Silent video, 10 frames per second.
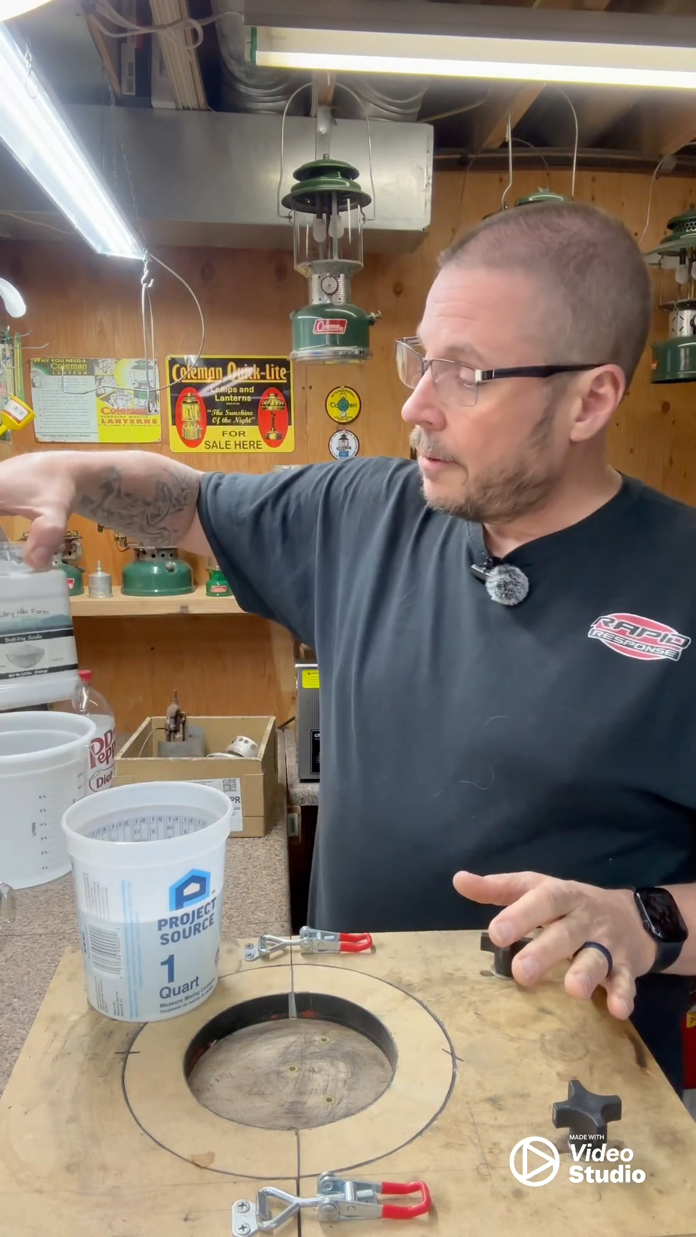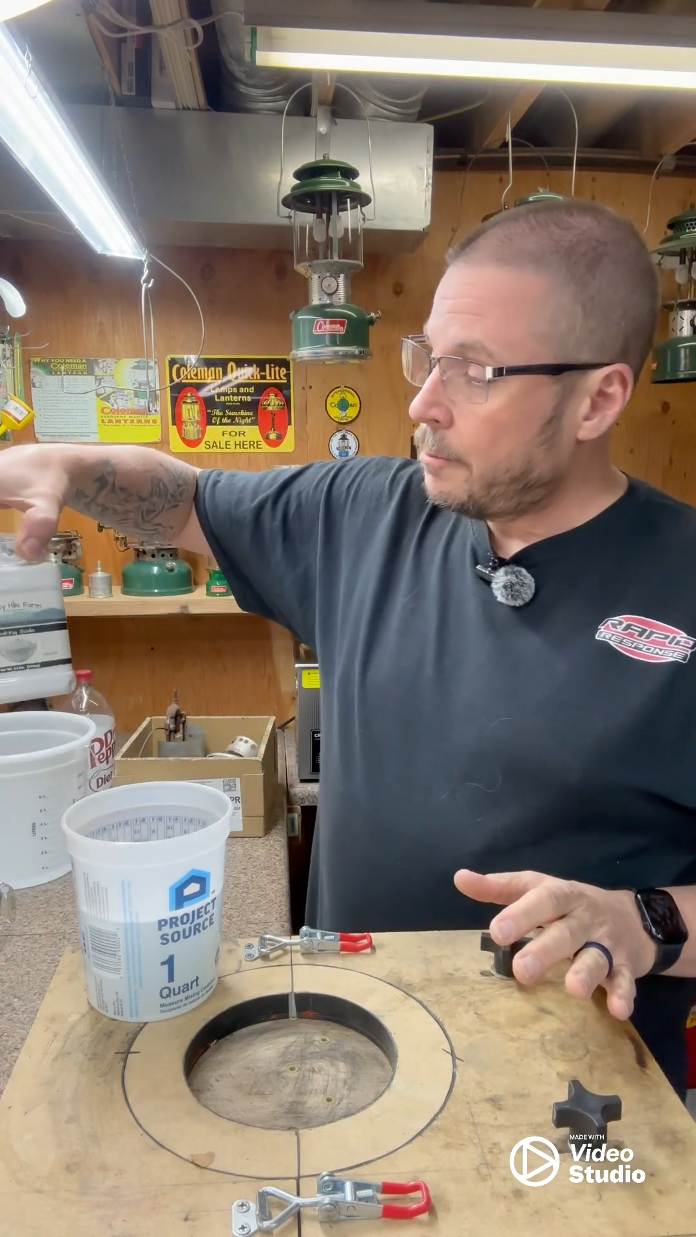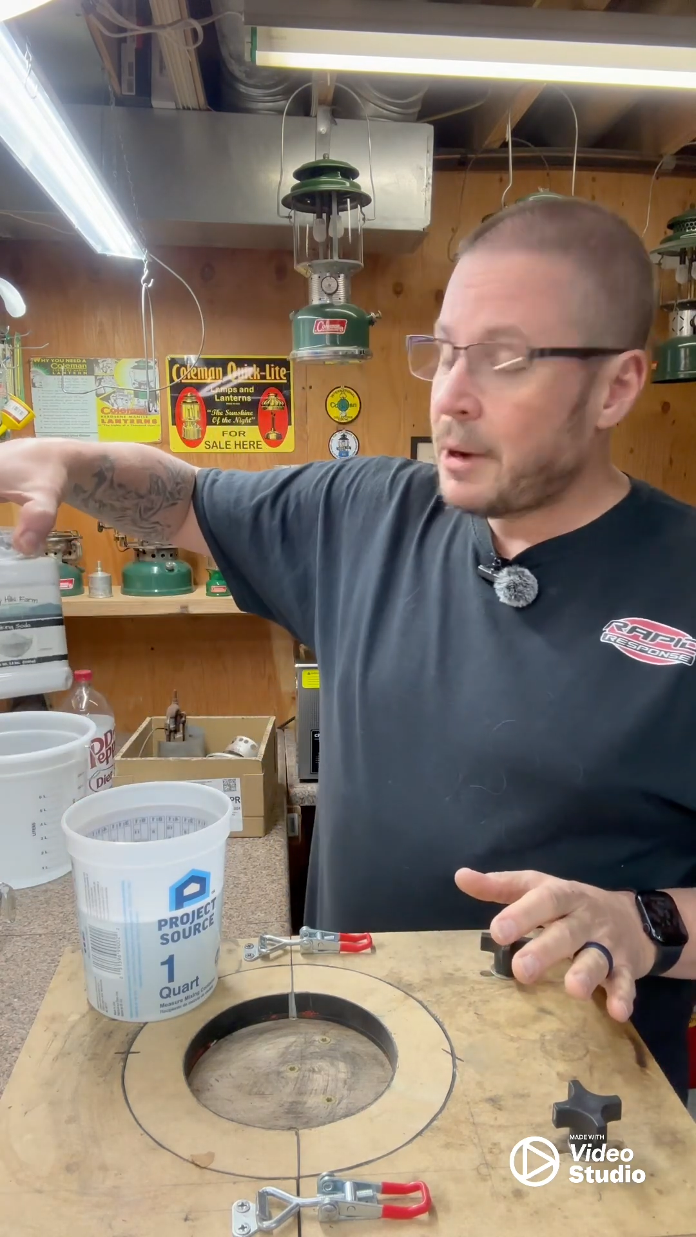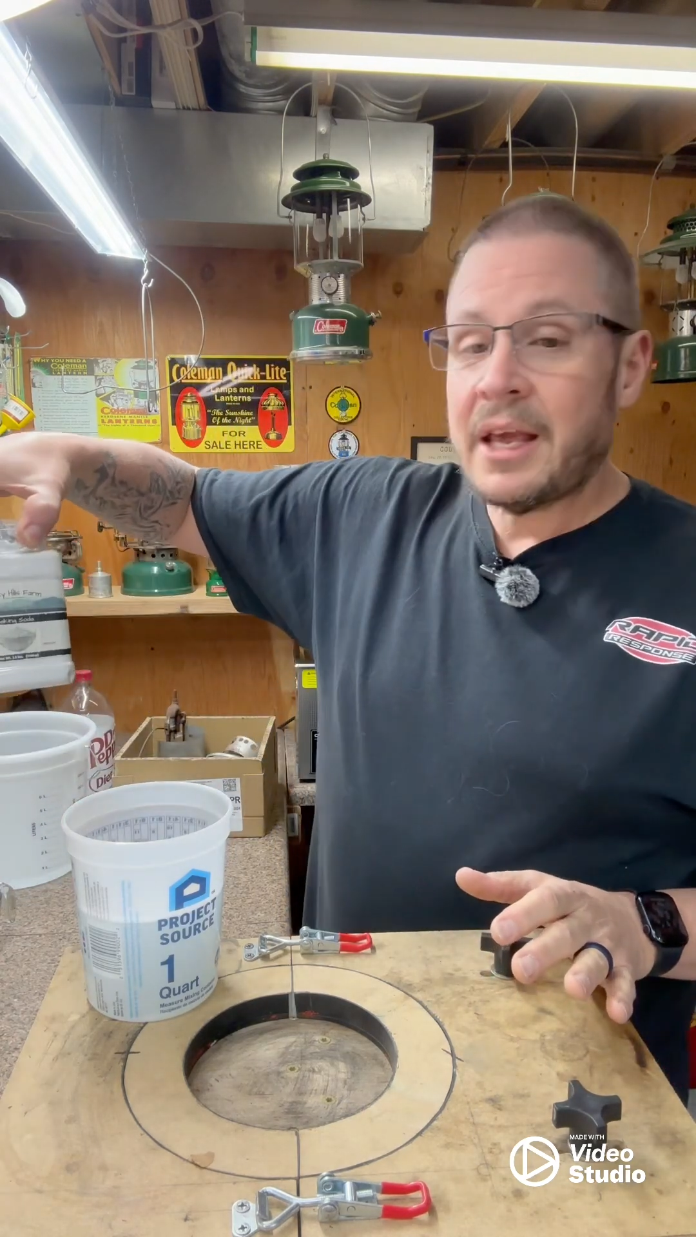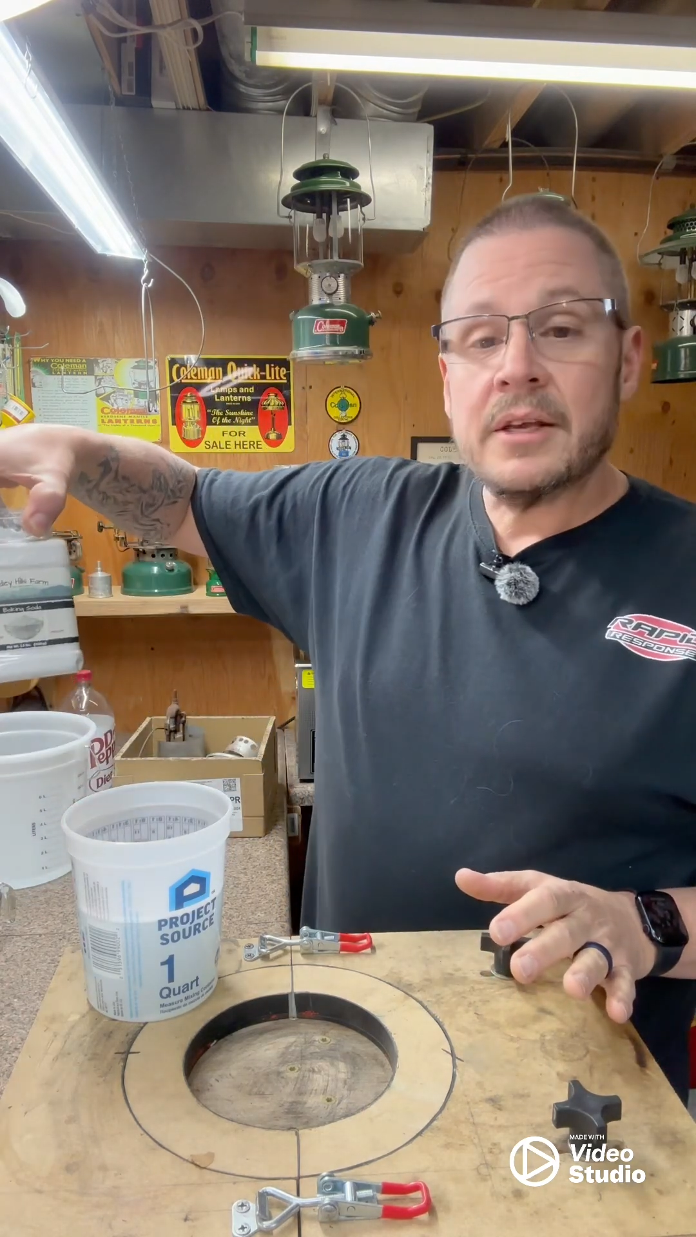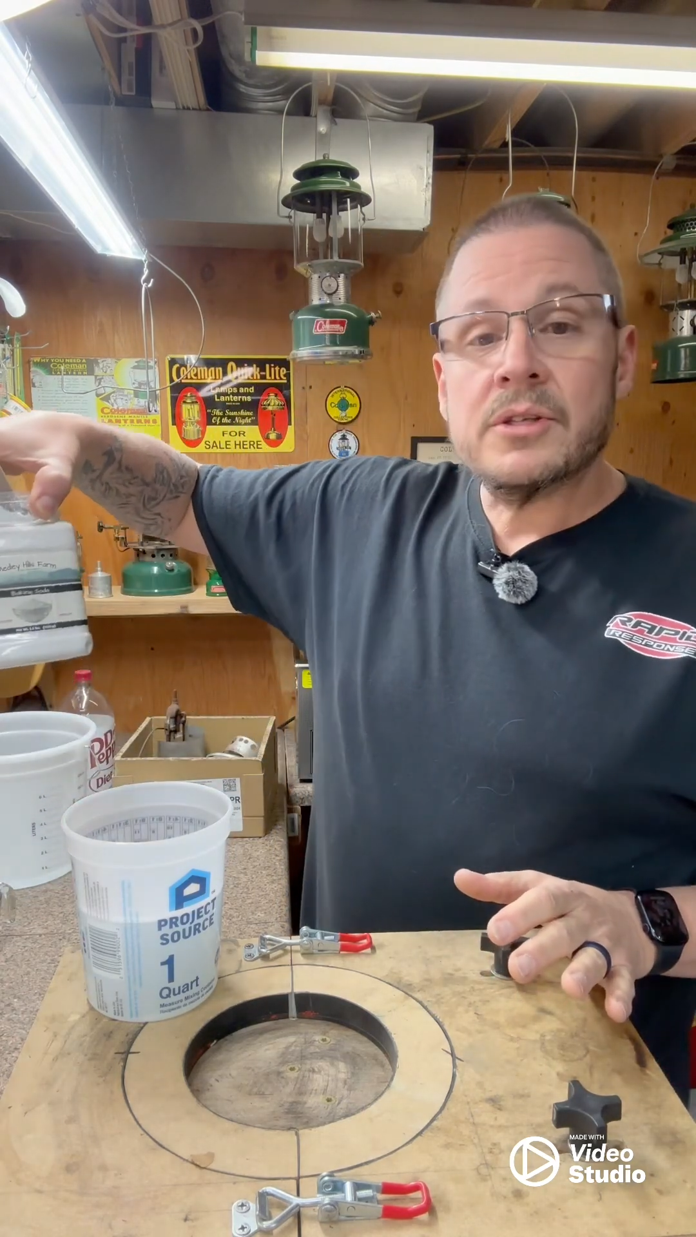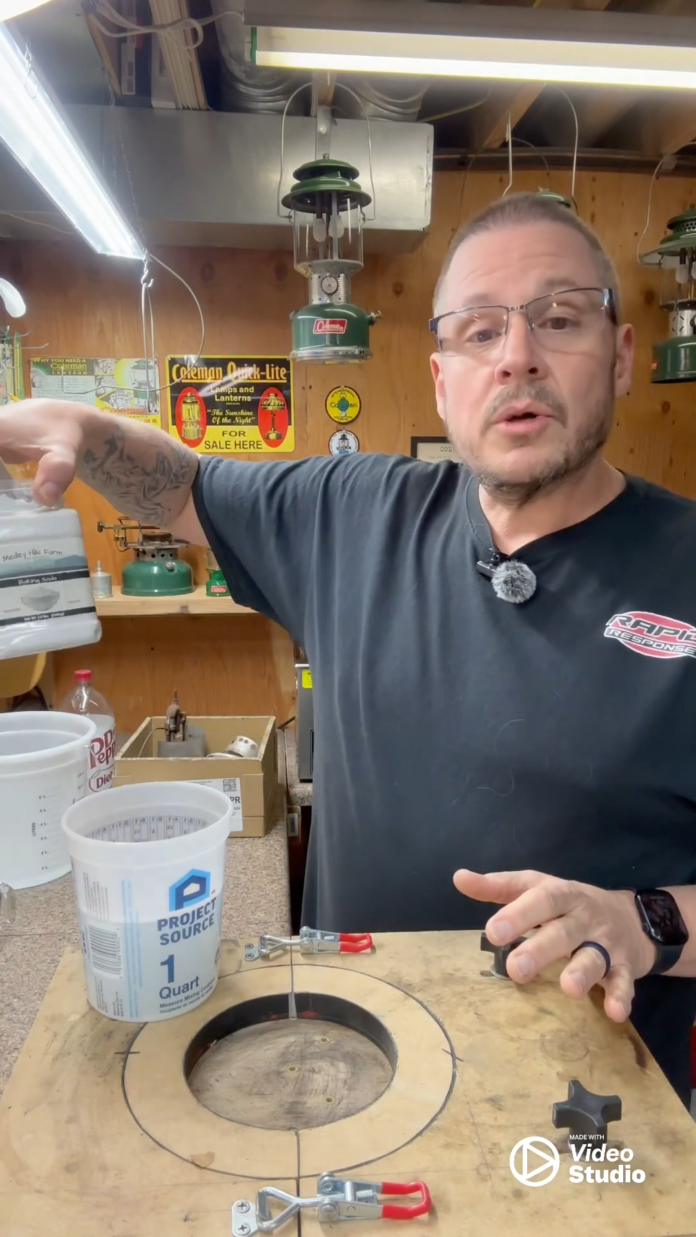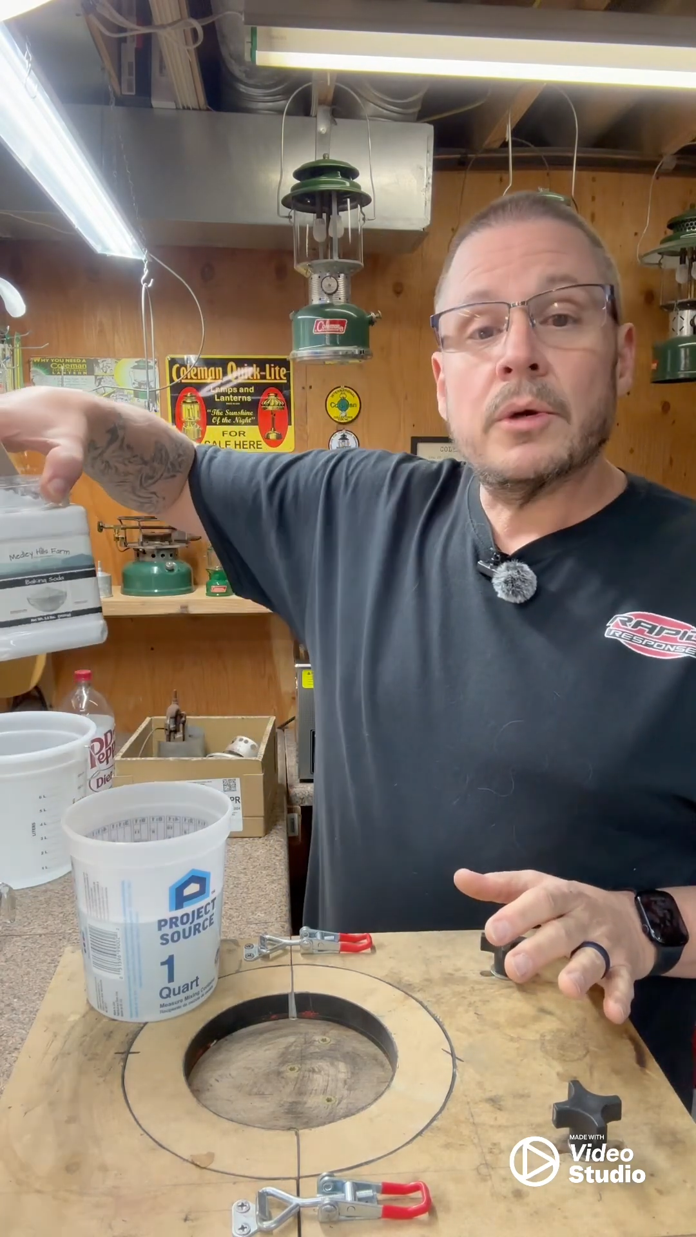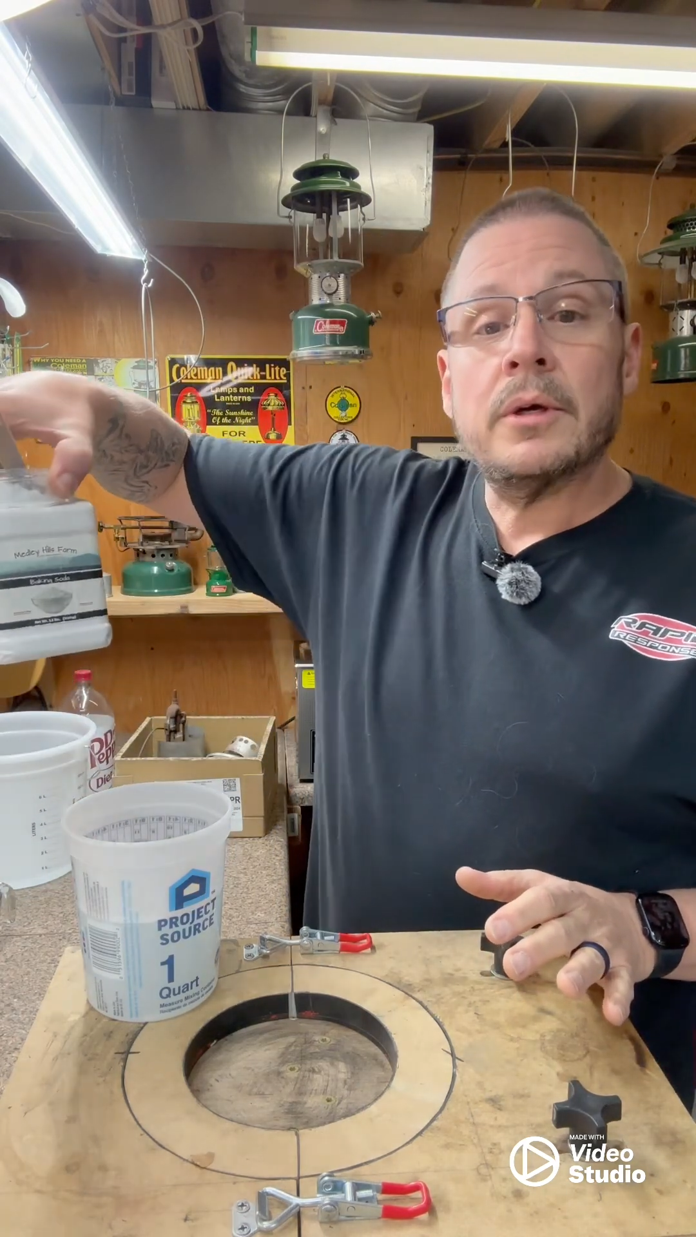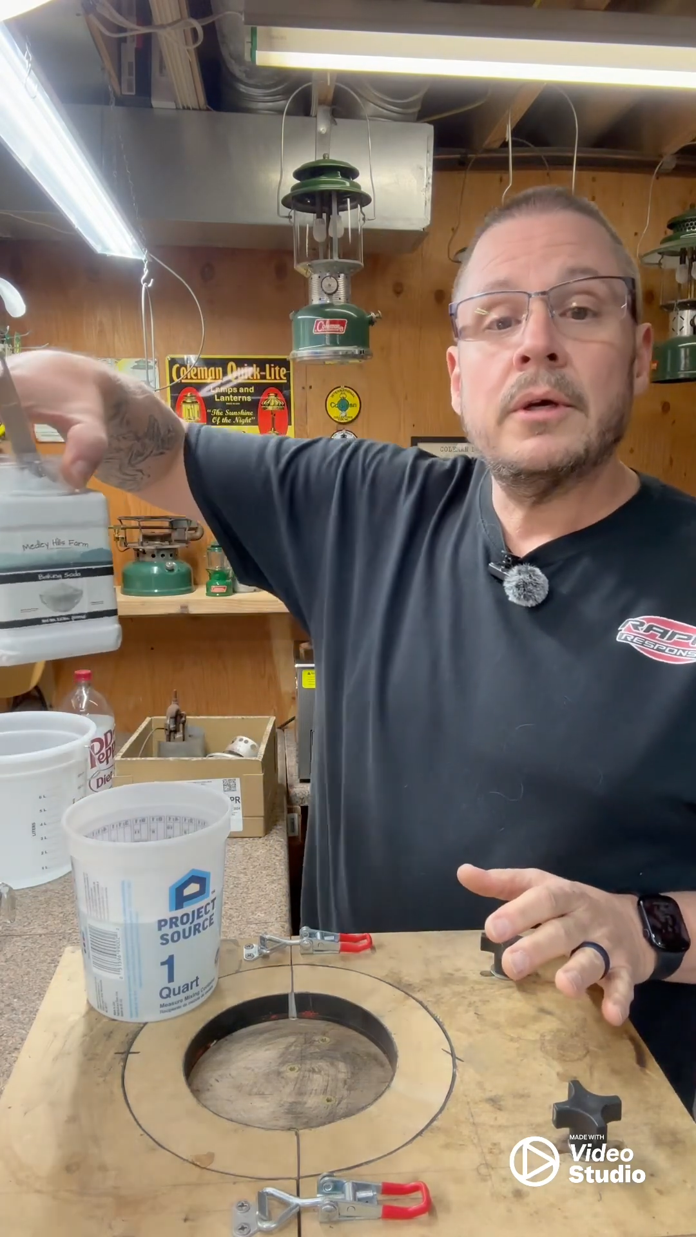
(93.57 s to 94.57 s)
baking
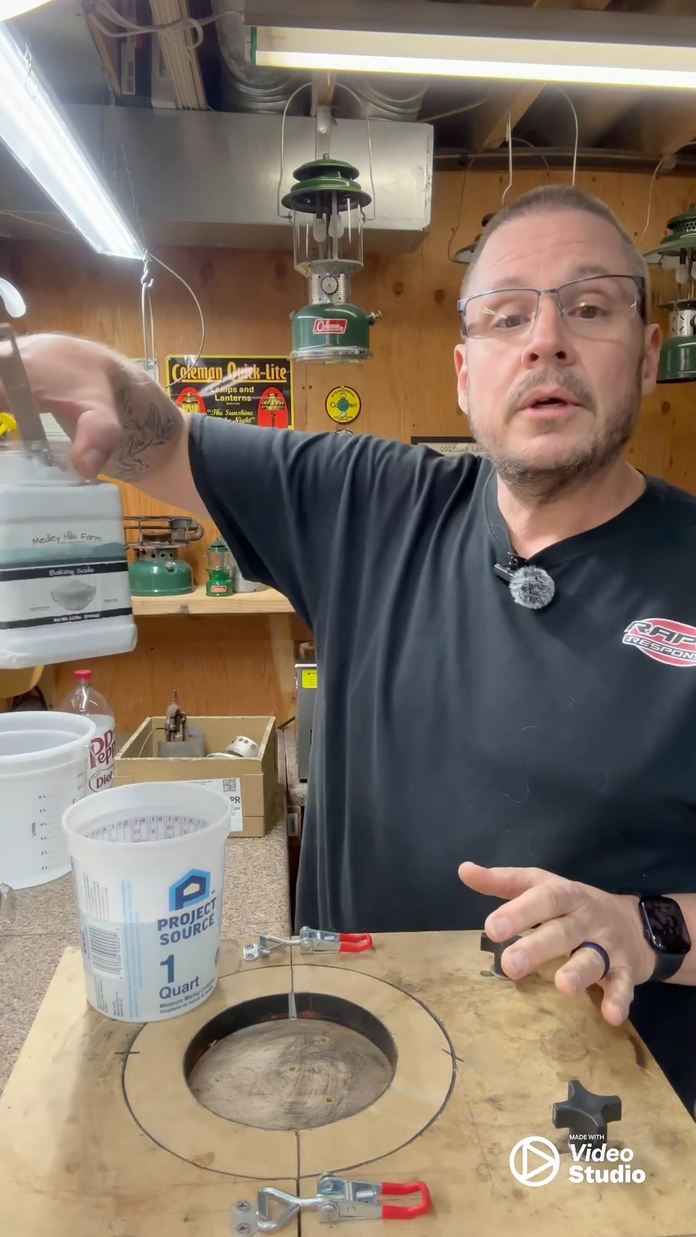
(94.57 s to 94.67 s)
soda,